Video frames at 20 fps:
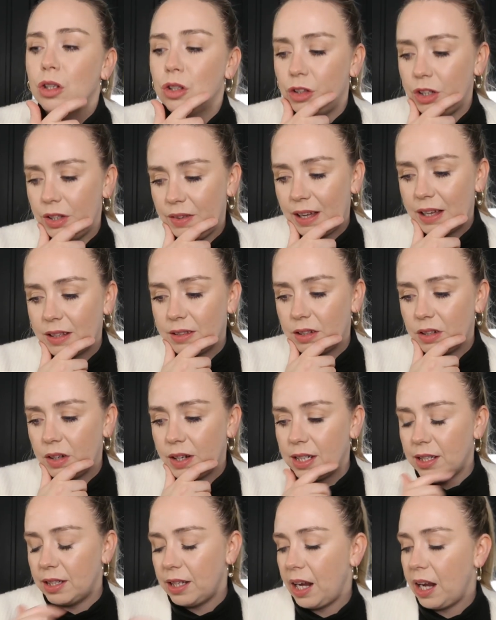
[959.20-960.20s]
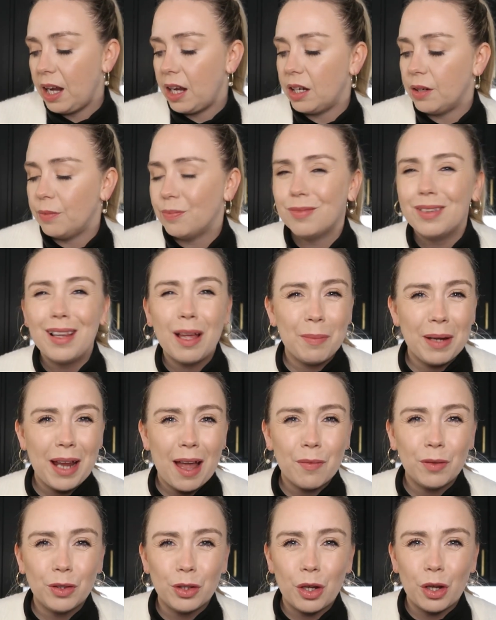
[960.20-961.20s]
2019. Let me
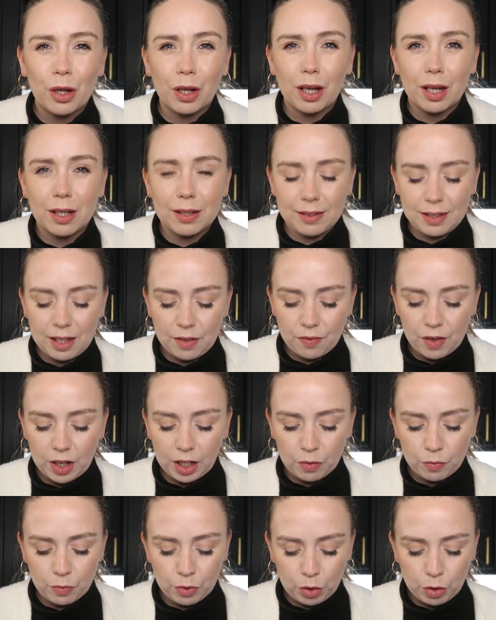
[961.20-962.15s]
have a look and see if I can